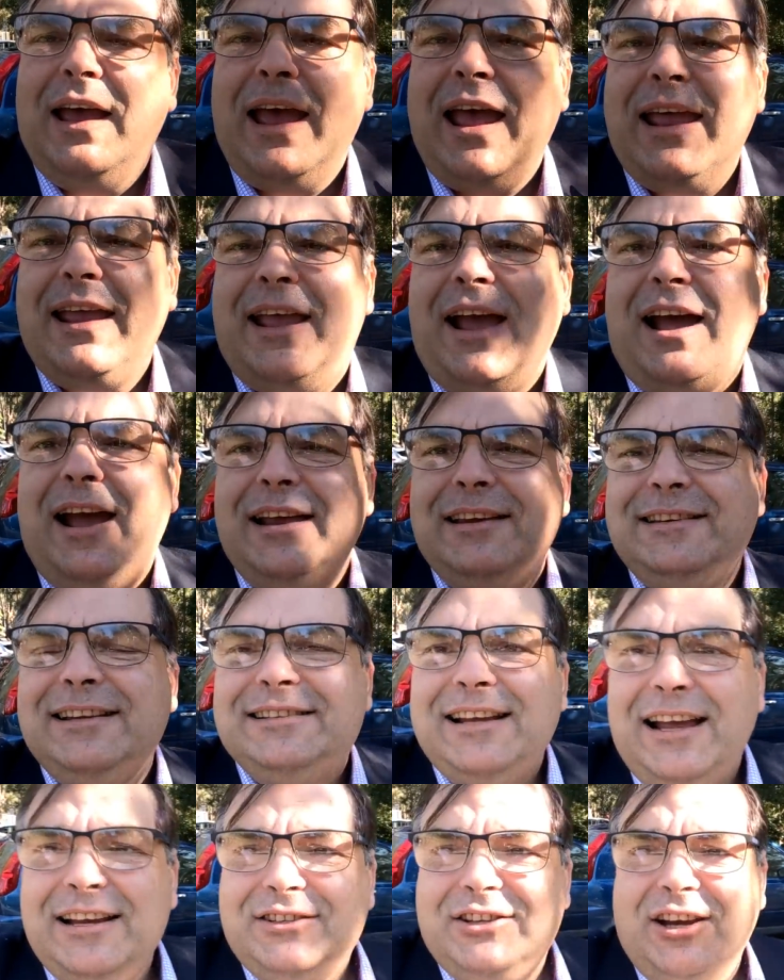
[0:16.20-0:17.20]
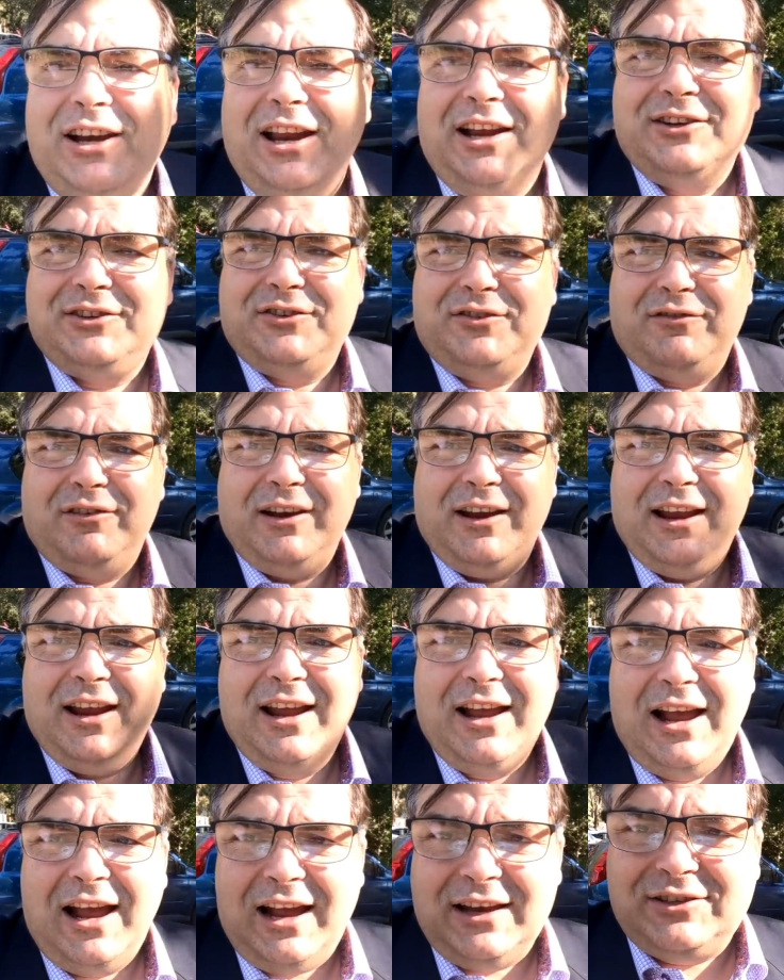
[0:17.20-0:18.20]
Hey guys, it's Archie Luxury.
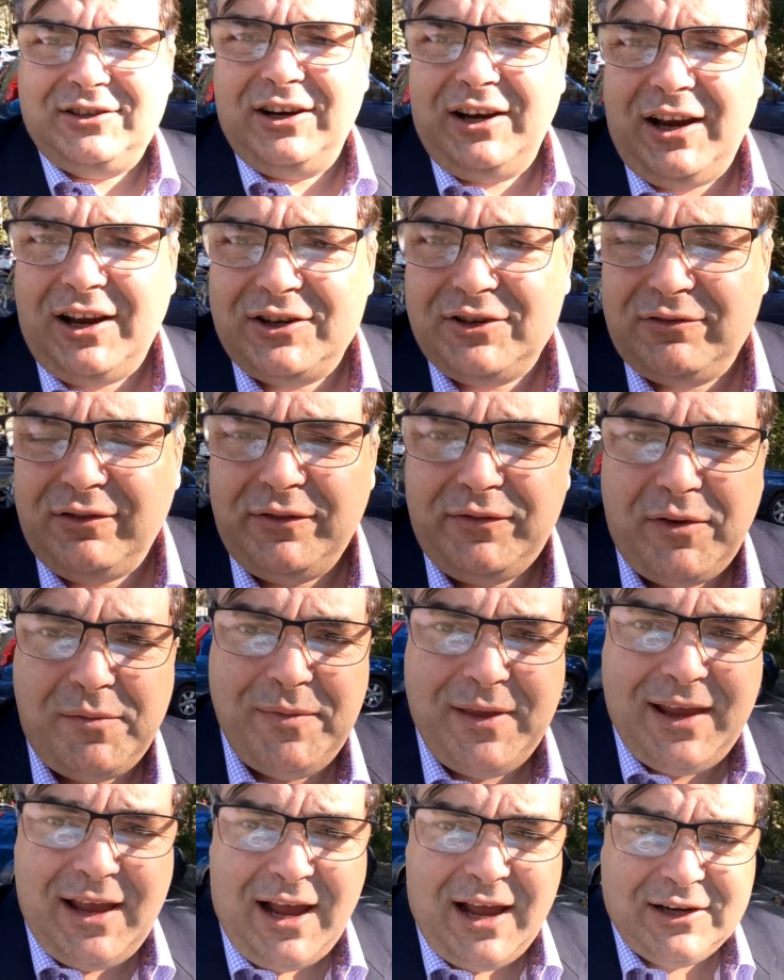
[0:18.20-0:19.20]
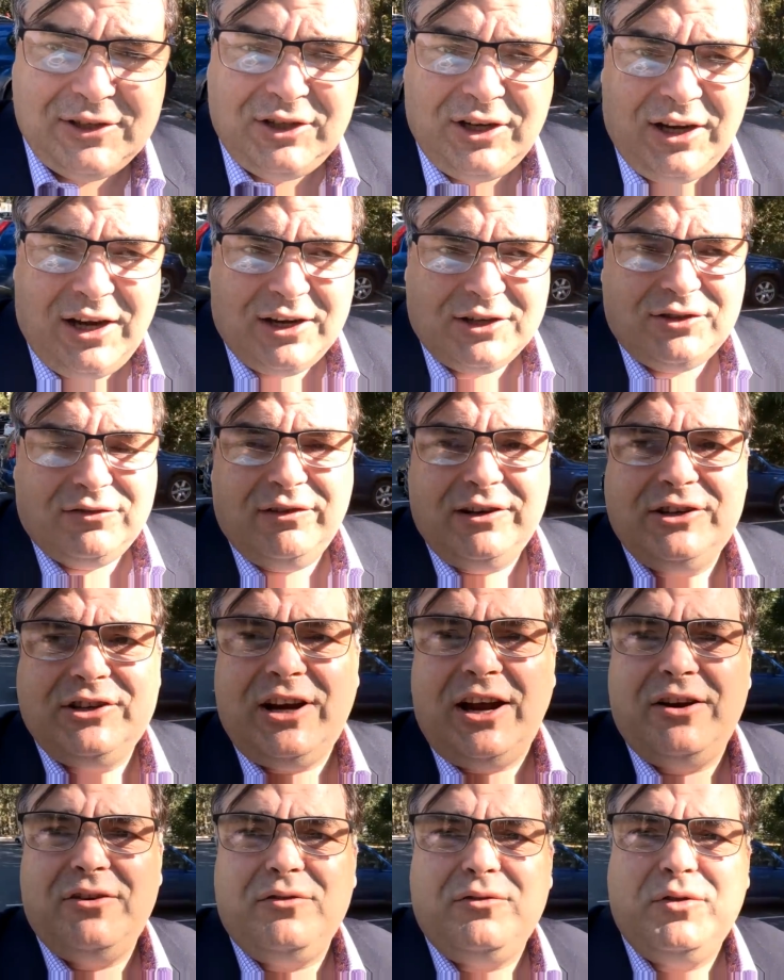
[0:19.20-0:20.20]
Archie Luxury from the Archie Luxury
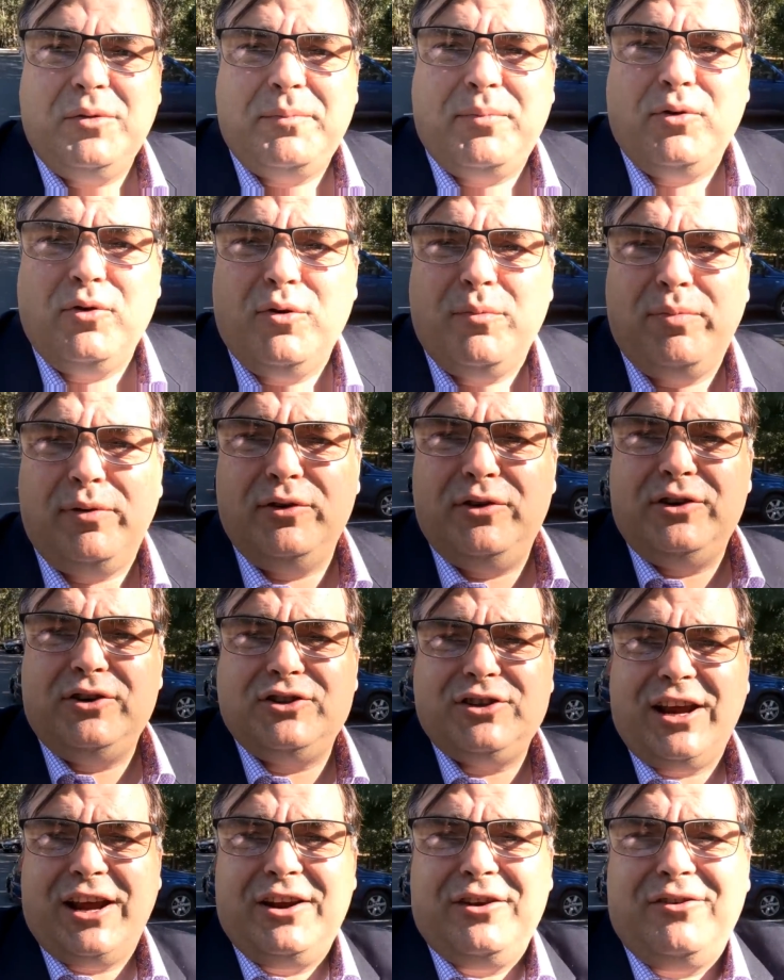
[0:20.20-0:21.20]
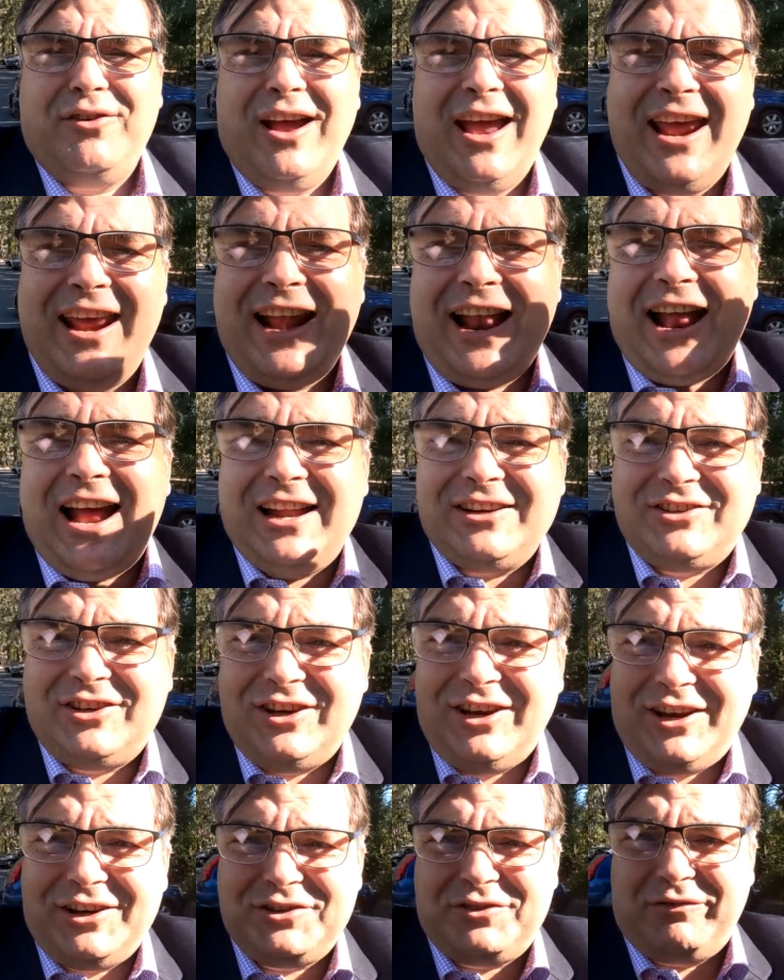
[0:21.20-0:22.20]
channel, the Paul Pluto channel, and
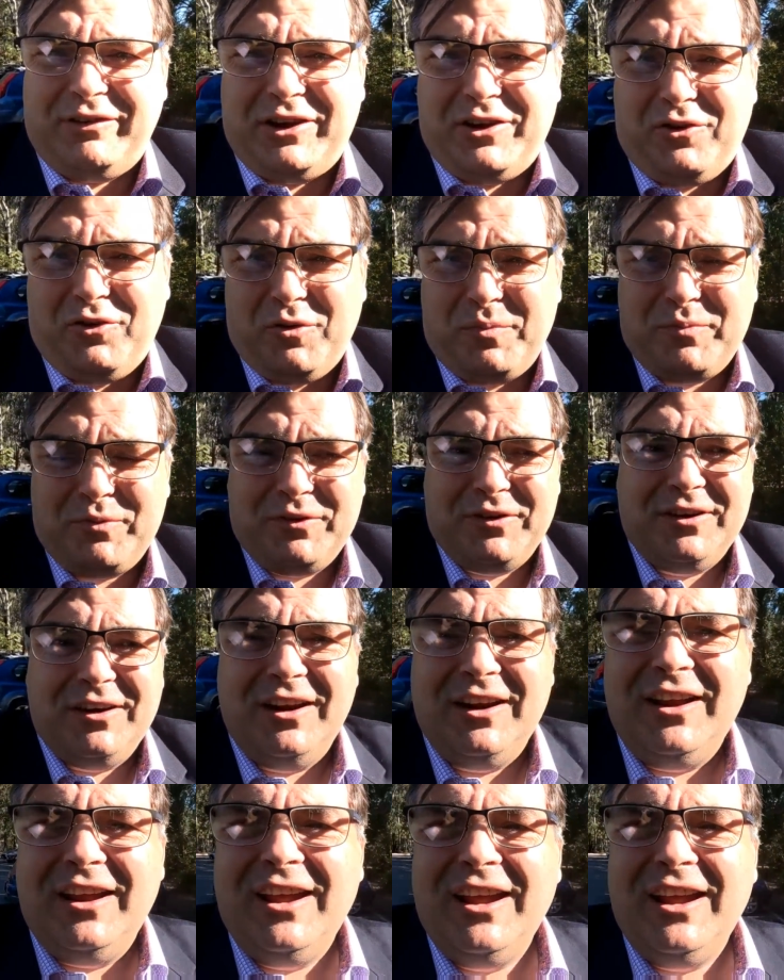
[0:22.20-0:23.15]
Archie Luxury Corporate.